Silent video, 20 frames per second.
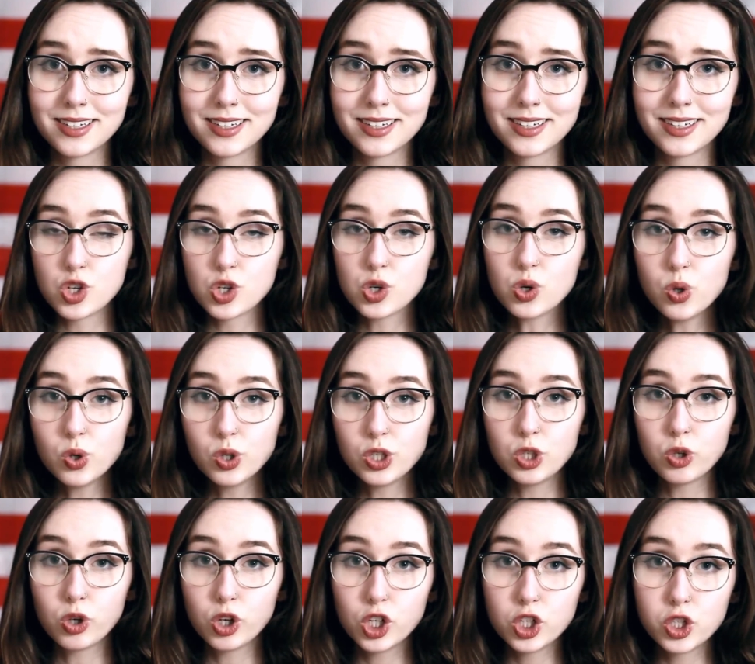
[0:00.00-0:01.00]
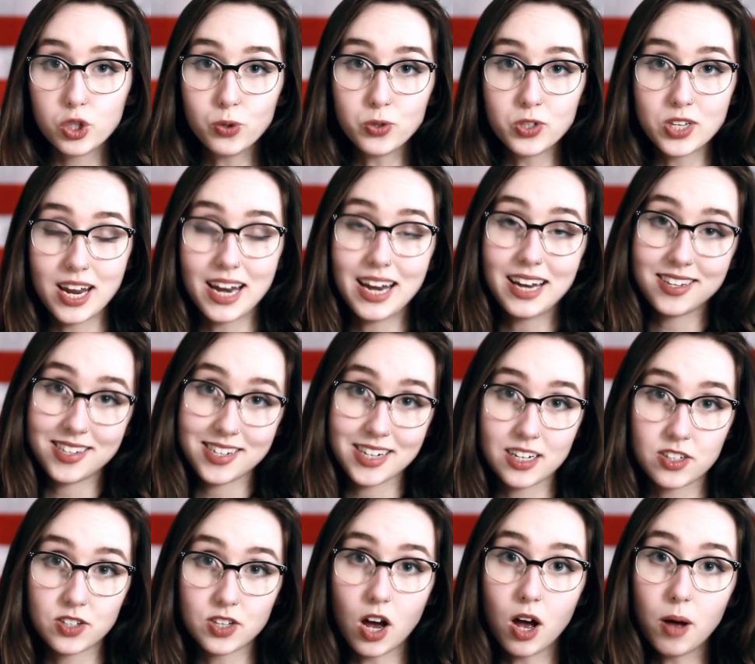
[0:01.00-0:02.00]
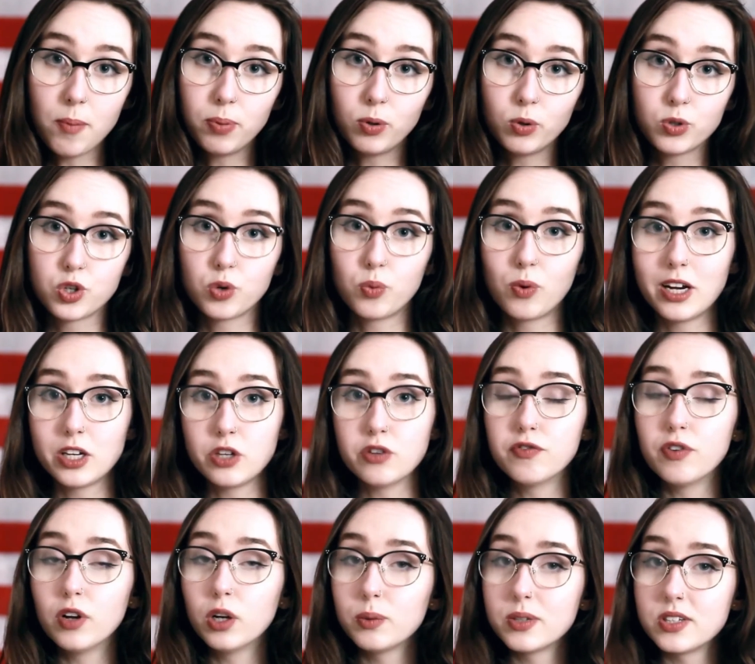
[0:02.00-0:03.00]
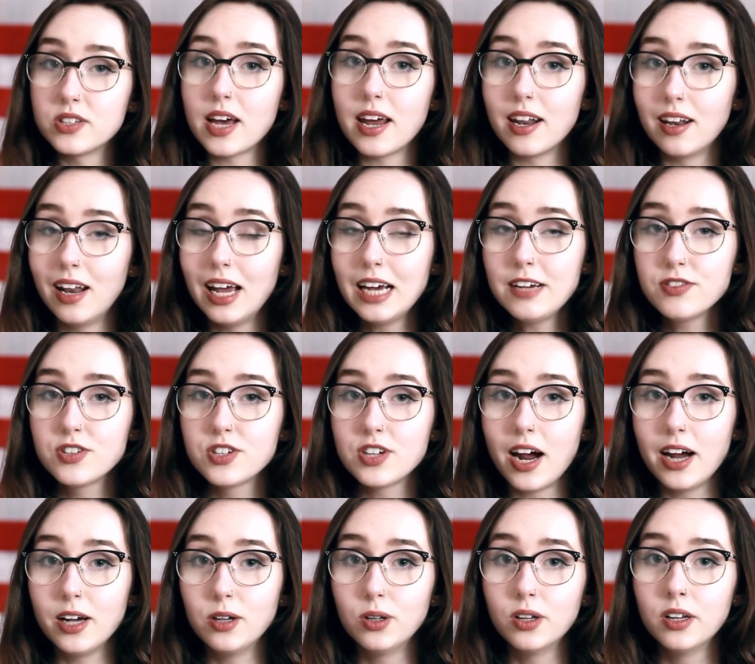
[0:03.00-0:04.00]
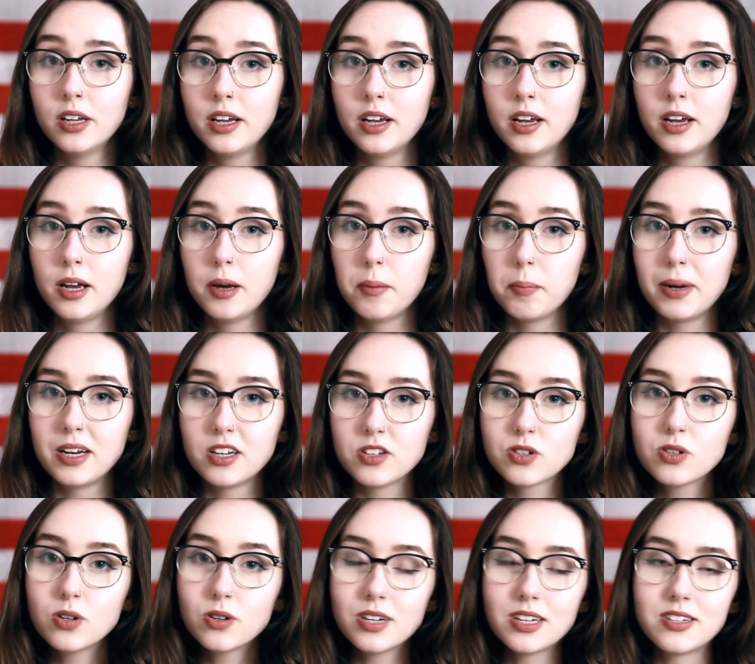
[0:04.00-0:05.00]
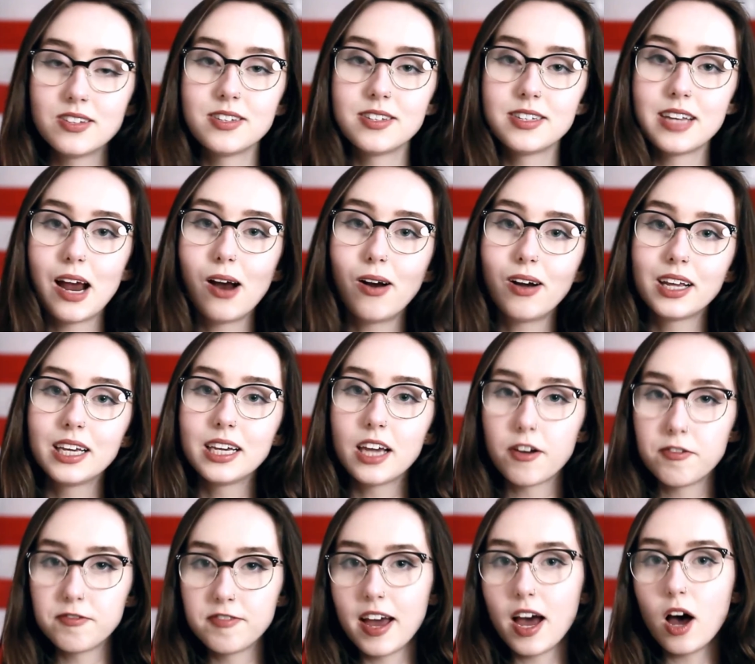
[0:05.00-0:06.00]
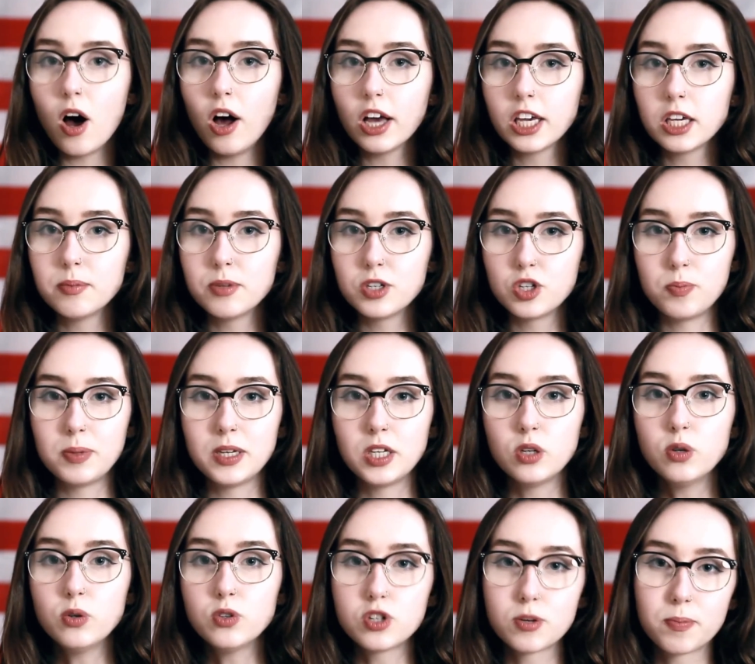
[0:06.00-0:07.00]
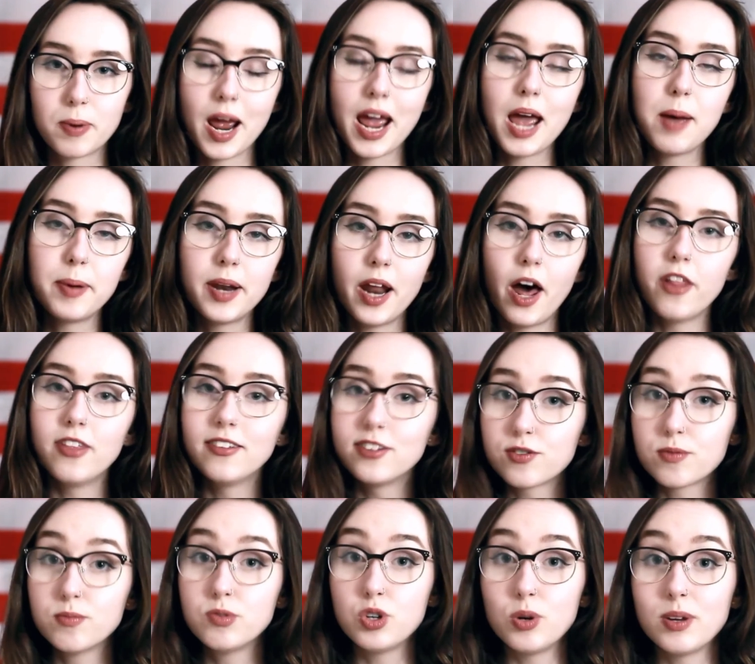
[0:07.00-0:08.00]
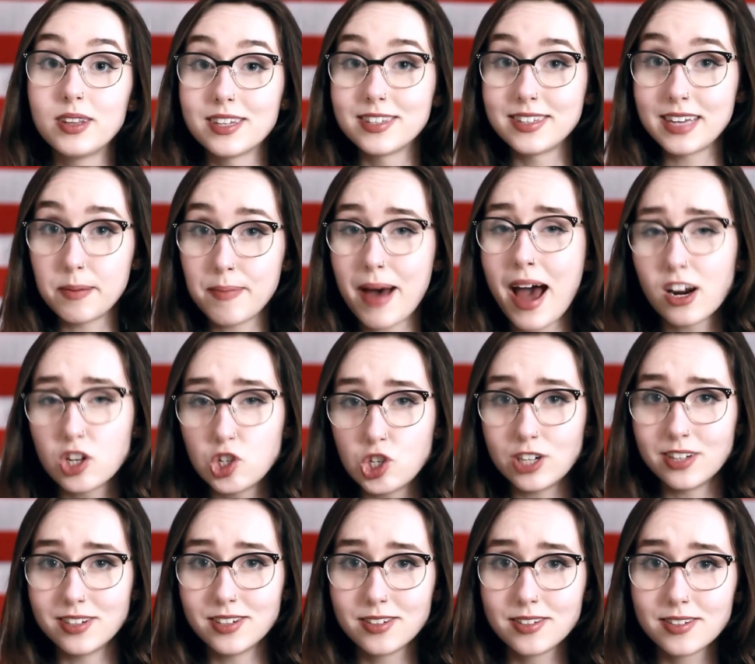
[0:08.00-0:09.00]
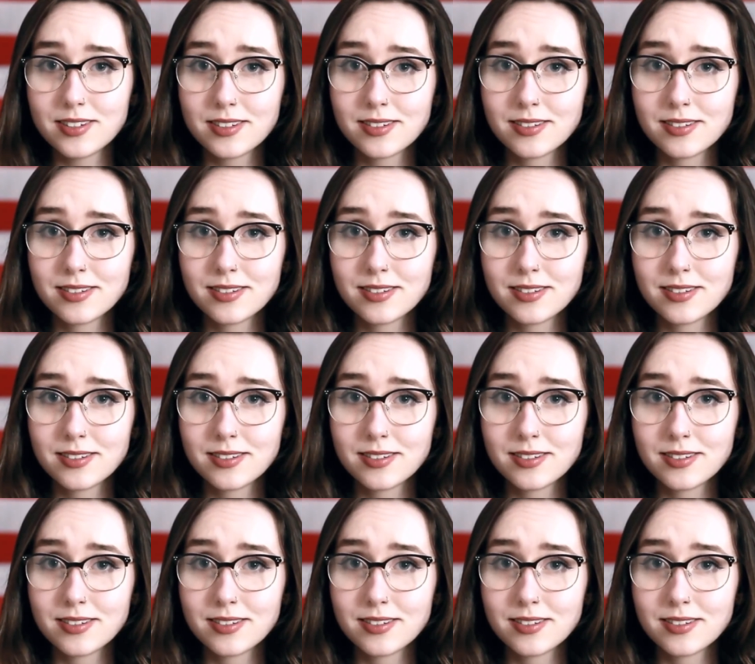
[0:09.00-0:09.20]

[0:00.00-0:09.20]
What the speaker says: Sure, you could use it as an example to why you follow a certain lifestyle, but it's not necessarily a fair argument to be used to prohibit others from doing the same actions.